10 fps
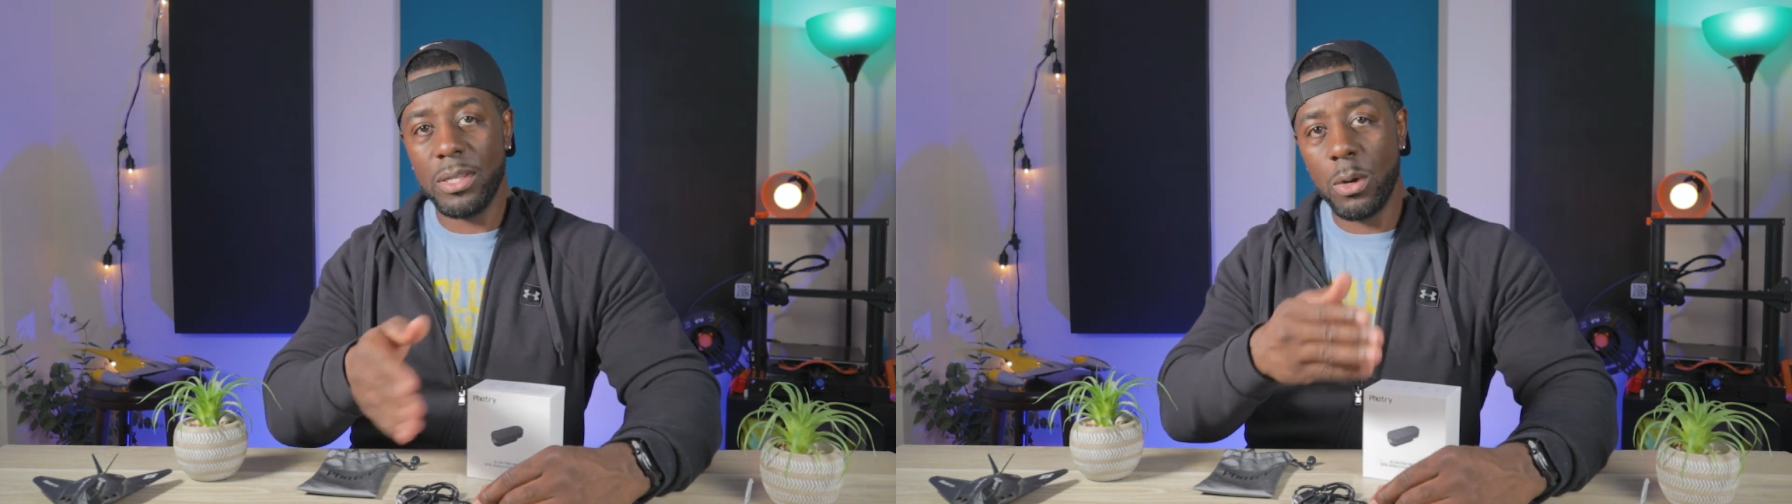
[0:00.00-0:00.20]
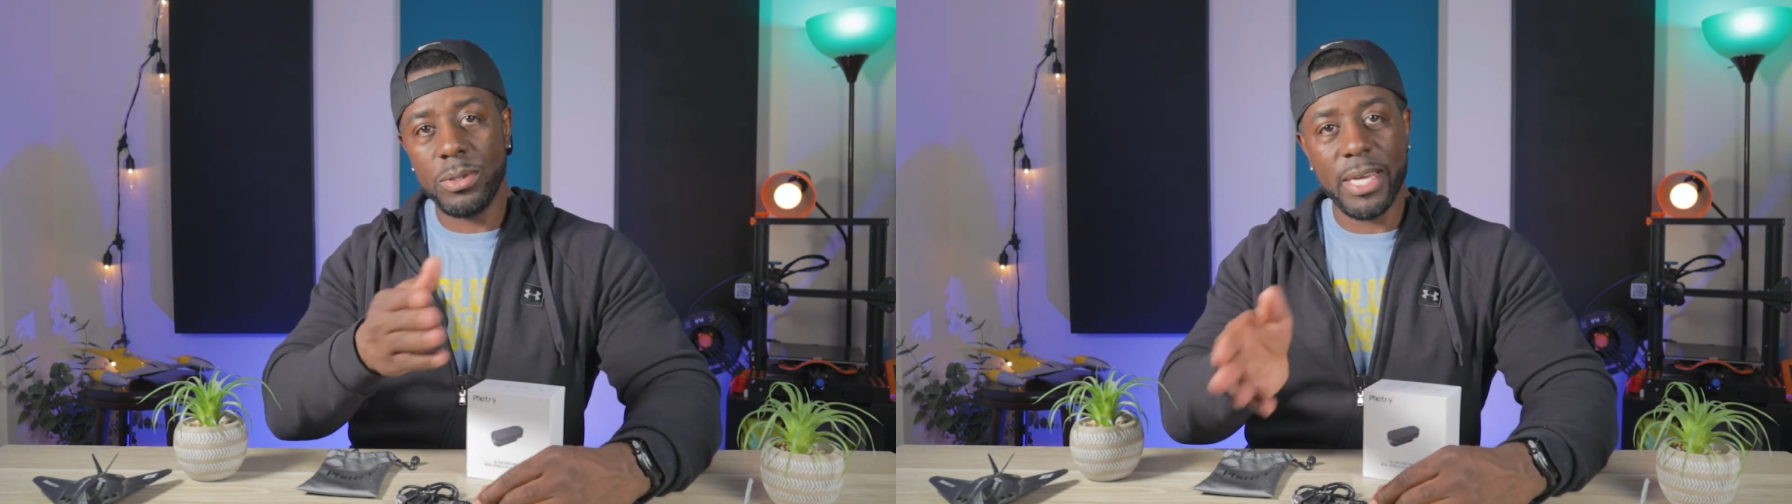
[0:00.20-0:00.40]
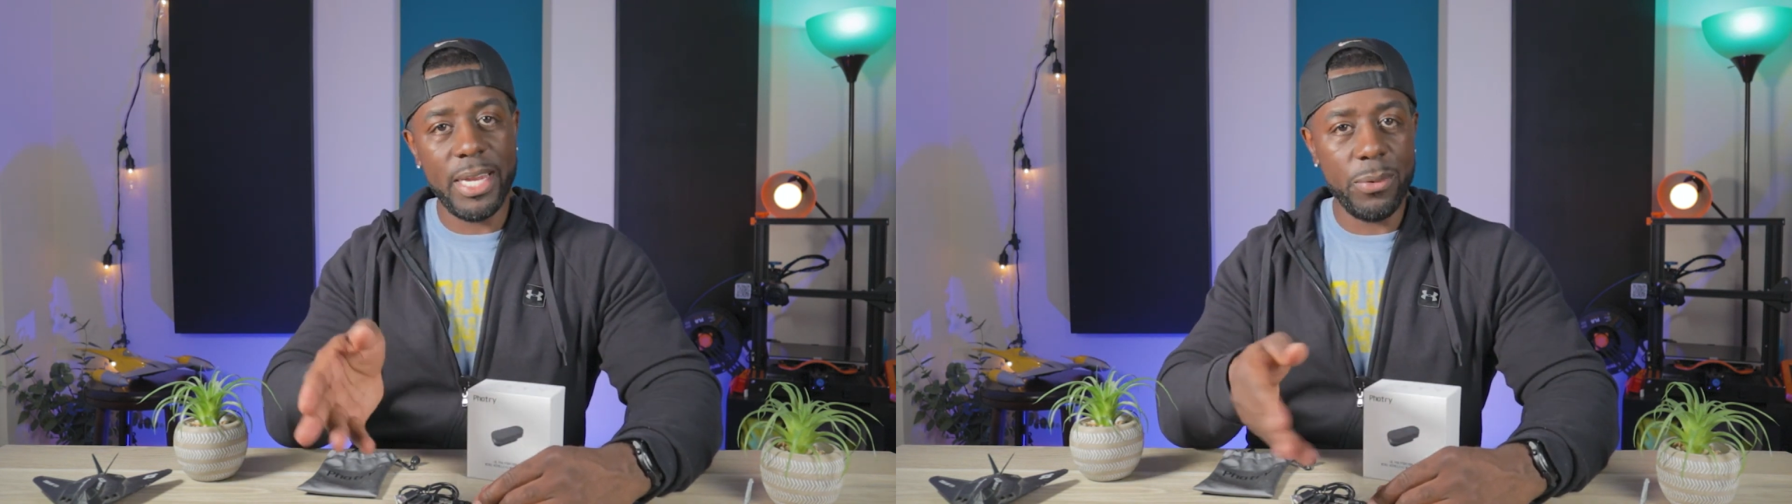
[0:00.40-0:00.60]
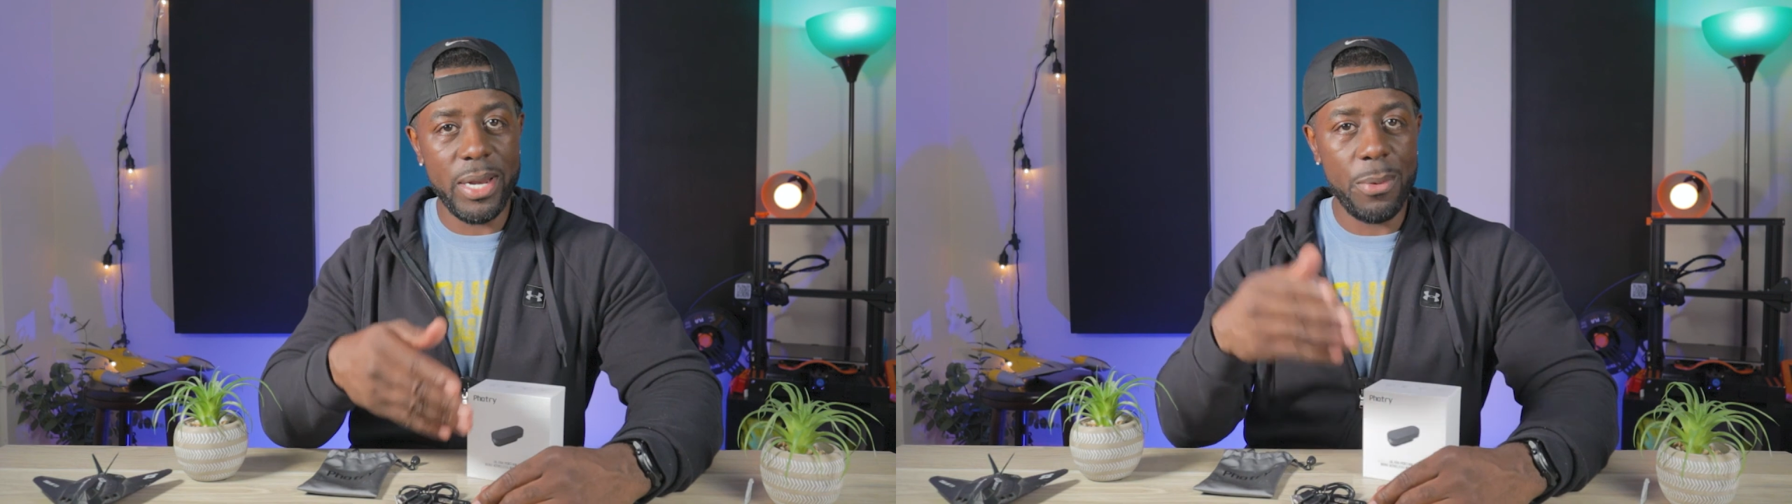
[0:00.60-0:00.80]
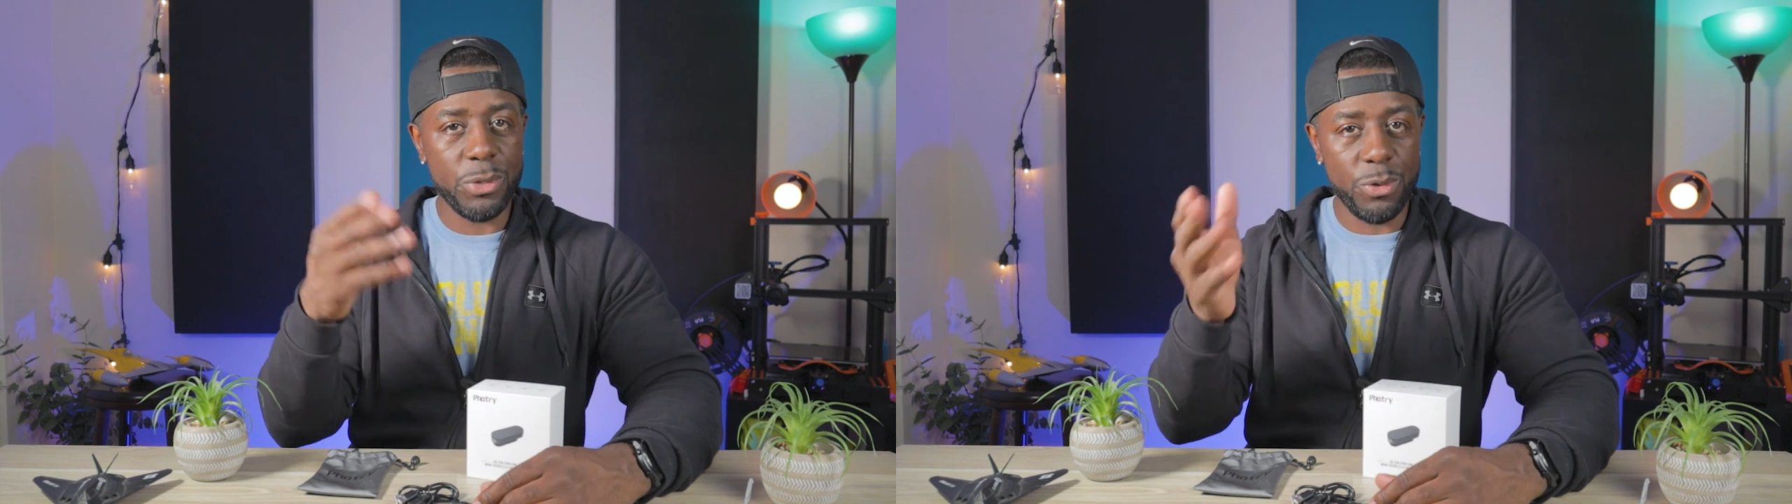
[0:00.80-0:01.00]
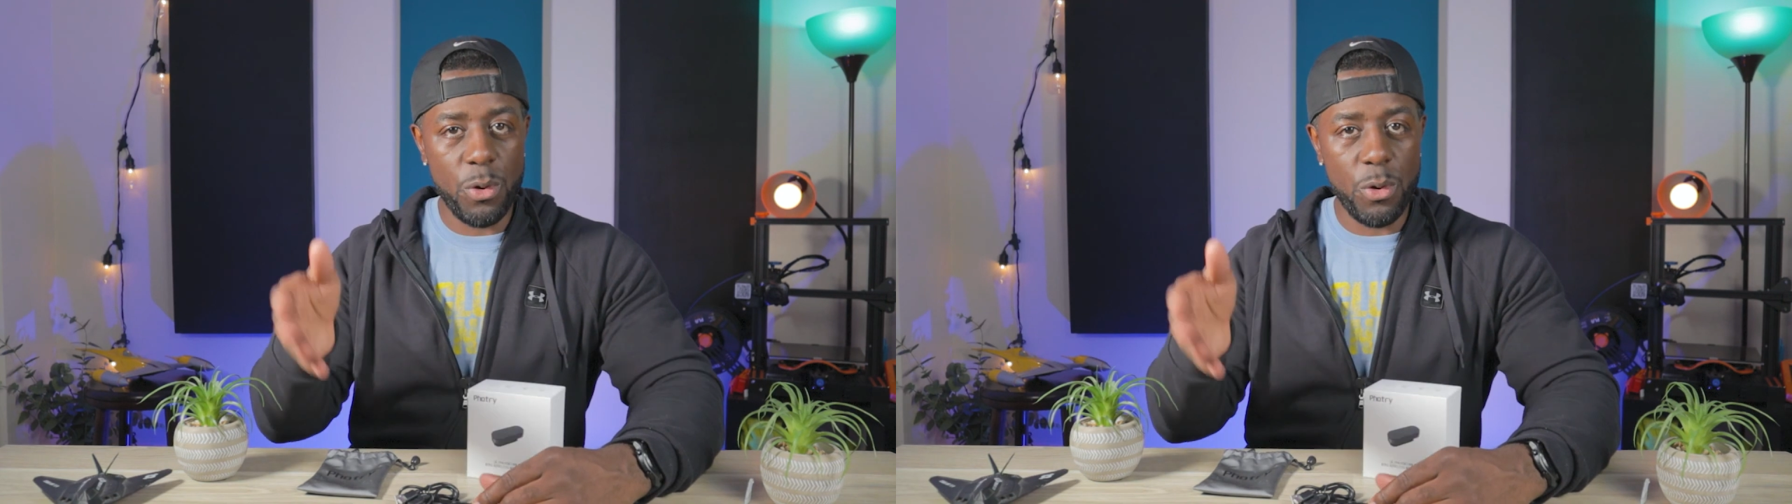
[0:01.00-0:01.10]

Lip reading: low setting when I was